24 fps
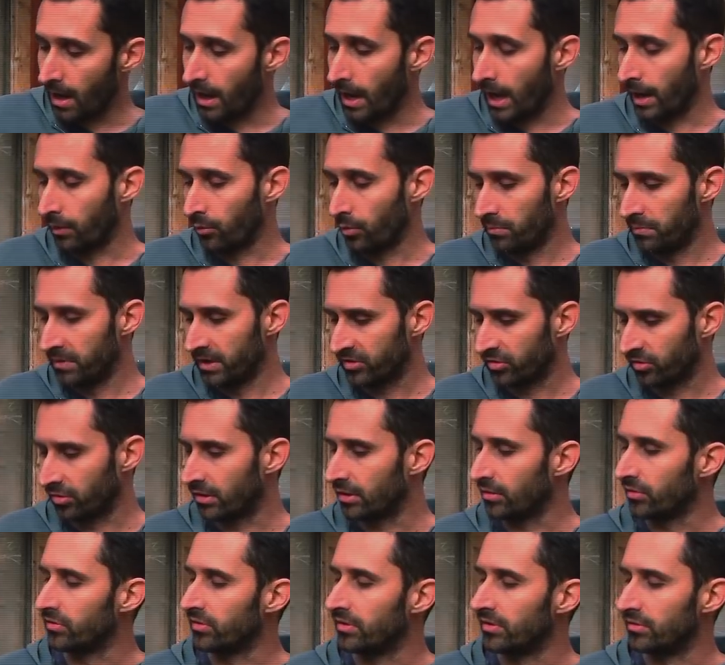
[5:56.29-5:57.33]
I will miss
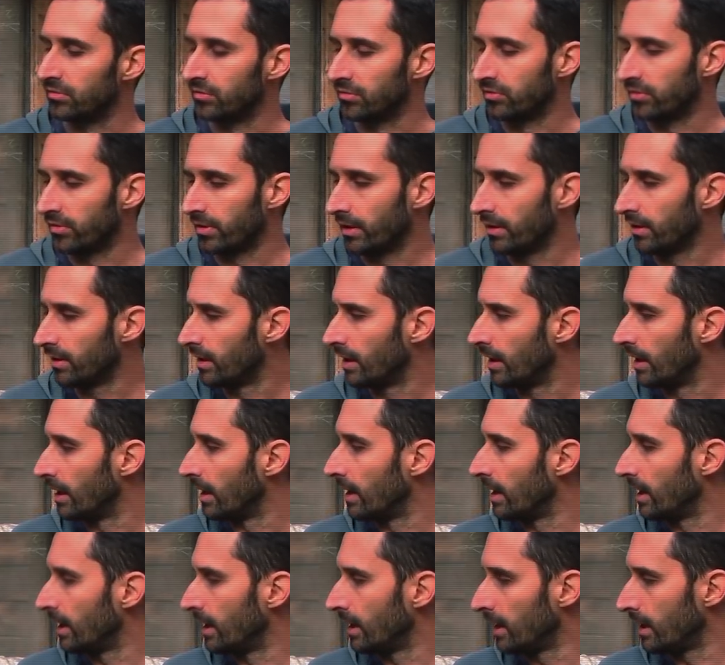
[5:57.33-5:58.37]
Little Caesars.
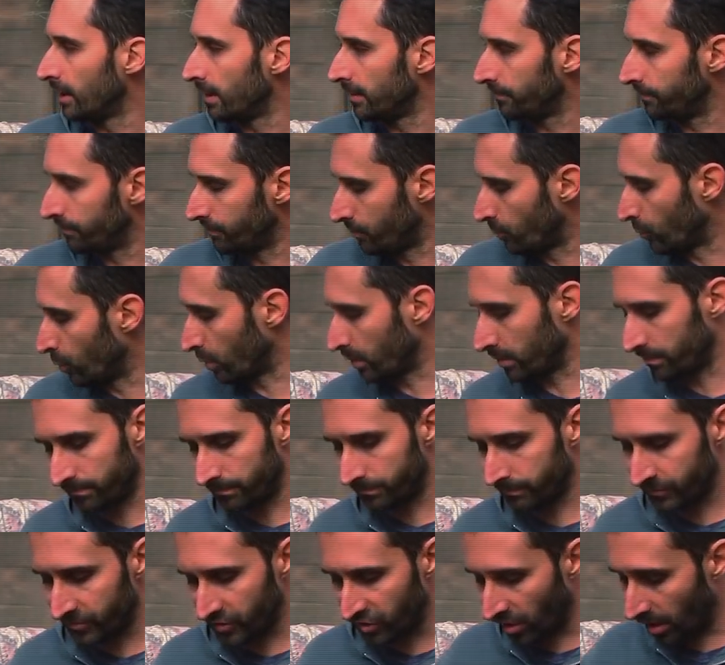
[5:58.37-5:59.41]
Uh, more
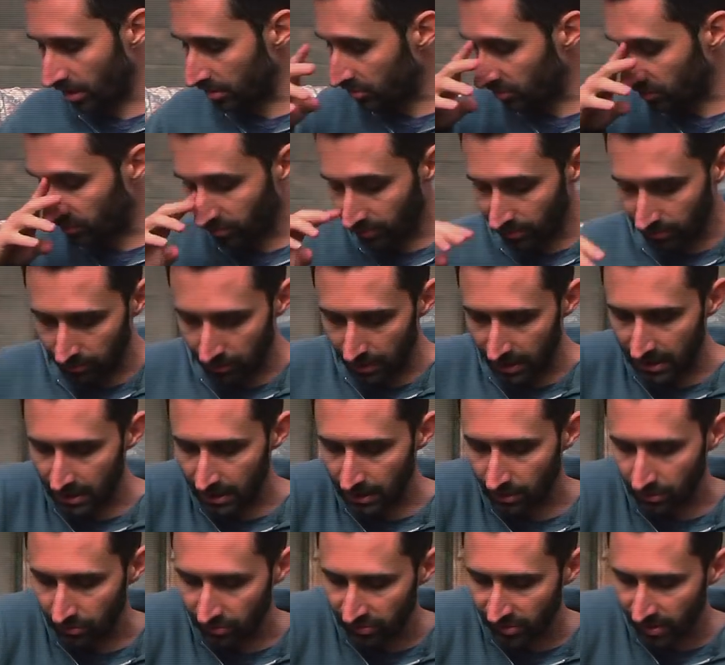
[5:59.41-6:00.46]
charges for the
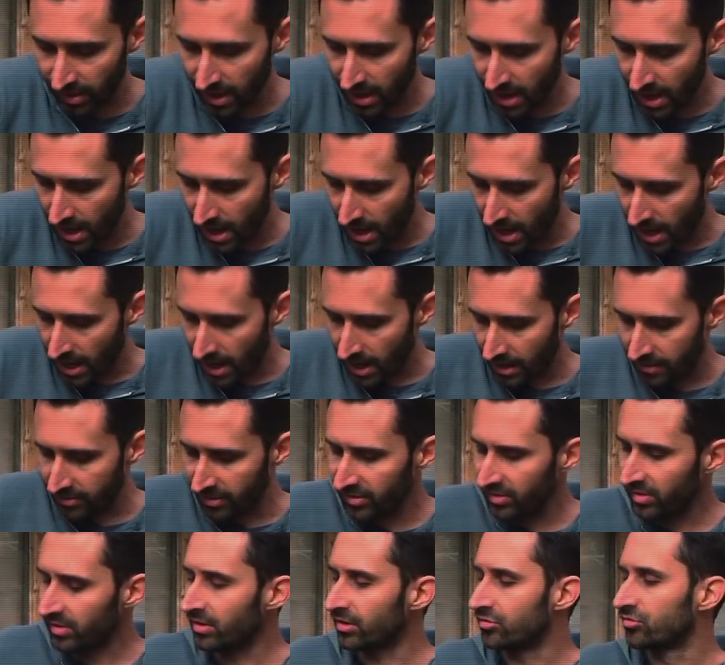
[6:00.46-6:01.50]
radios. Uh,
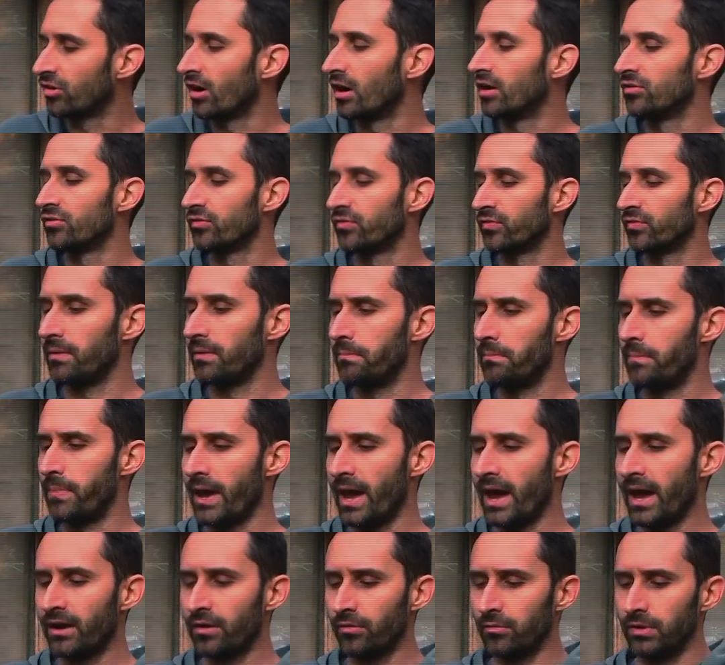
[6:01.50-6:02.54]
this is a charger
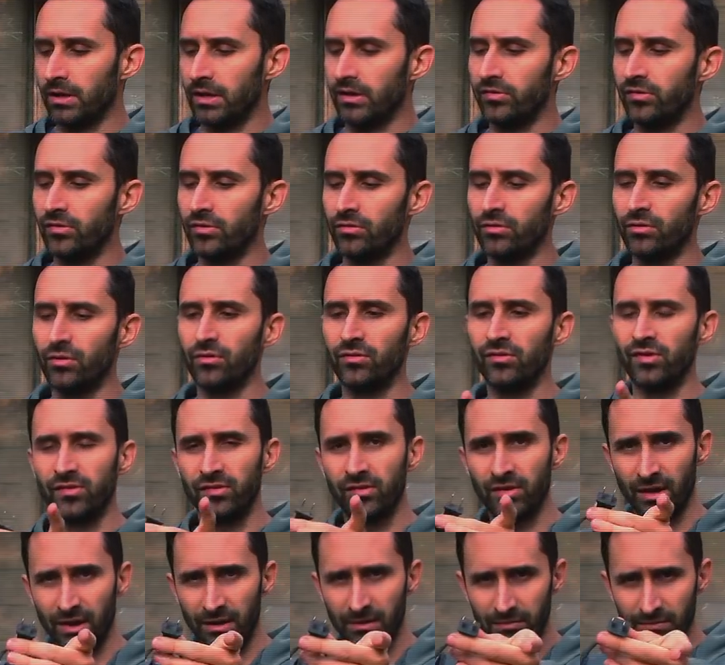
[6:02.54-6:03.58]
batteries, and you'll notice it's
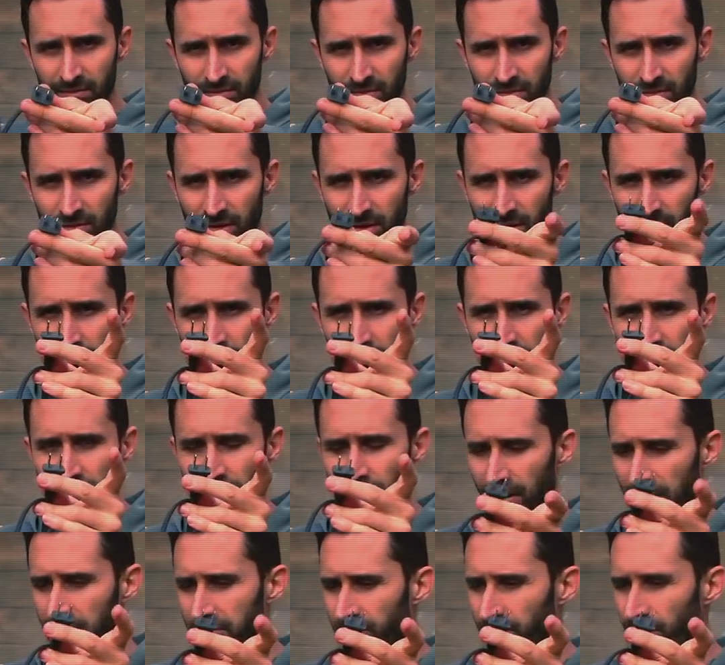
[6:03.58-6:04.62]
got, you know, it's
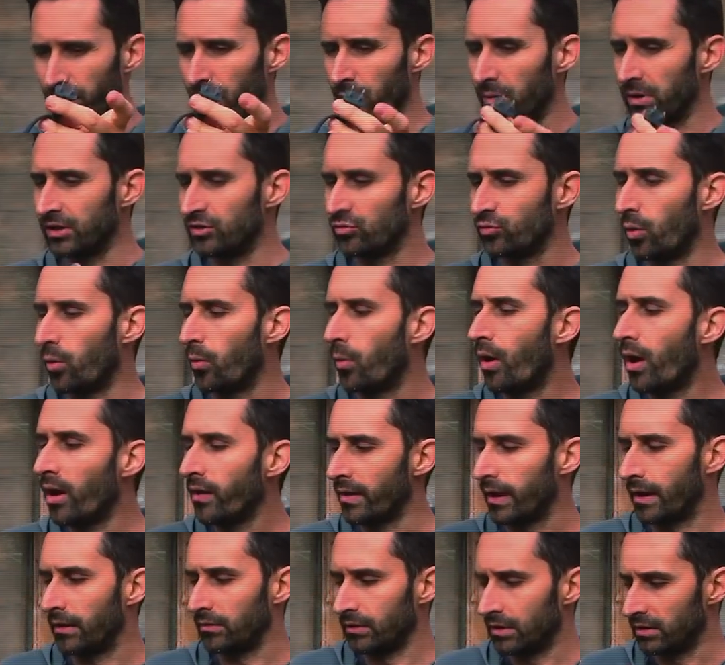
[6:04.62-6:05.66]
like for going into a wall
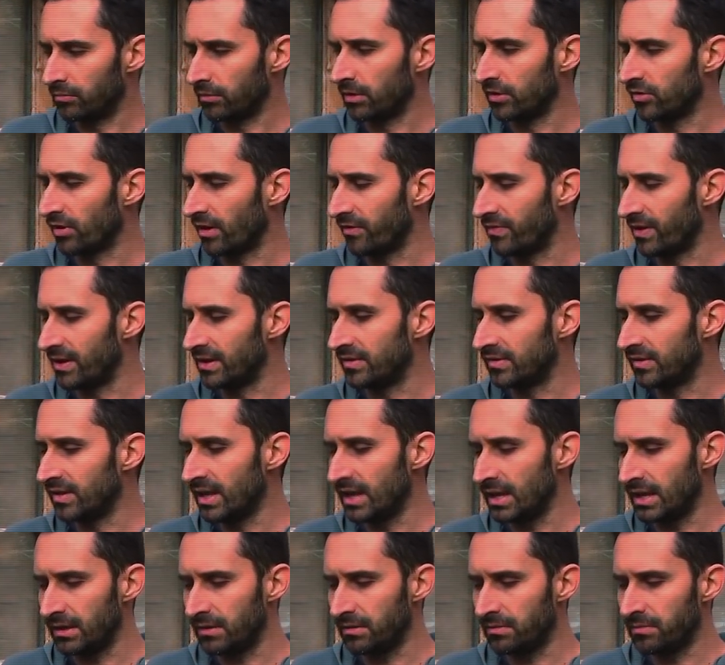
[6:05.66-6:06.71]
outlet, runs off
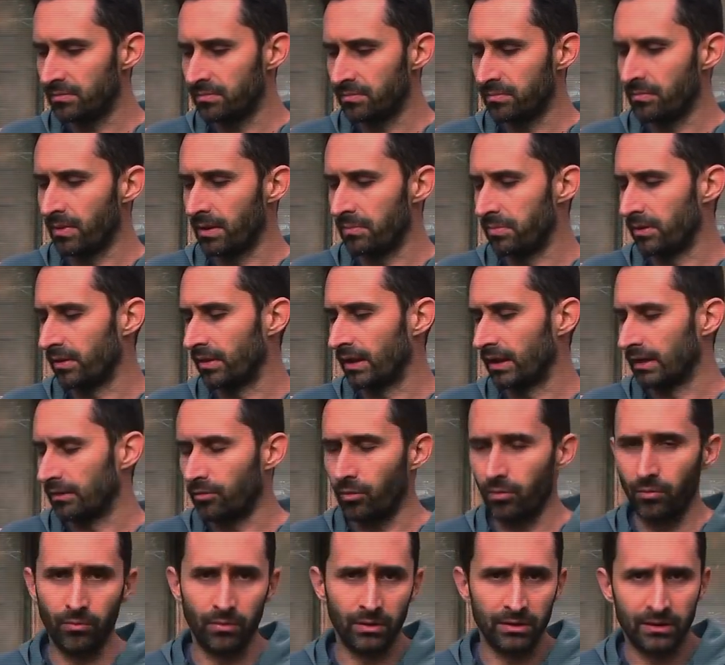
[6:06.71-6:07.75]
AC. You might be like,
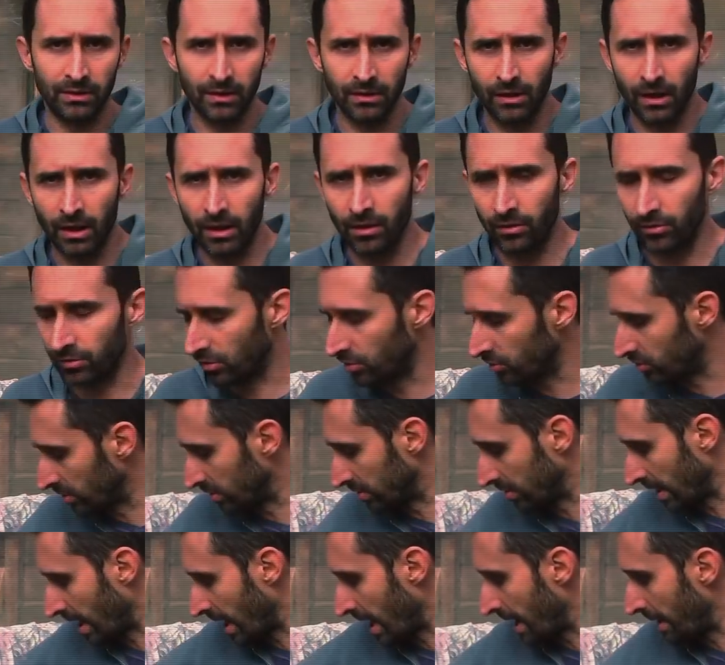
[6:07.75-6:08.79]
well, what the hell use
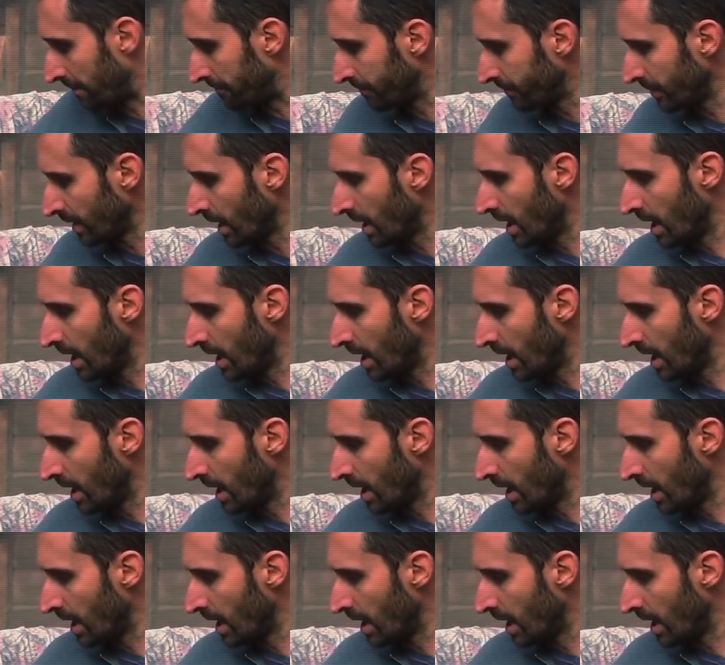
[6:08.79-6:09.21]
is that?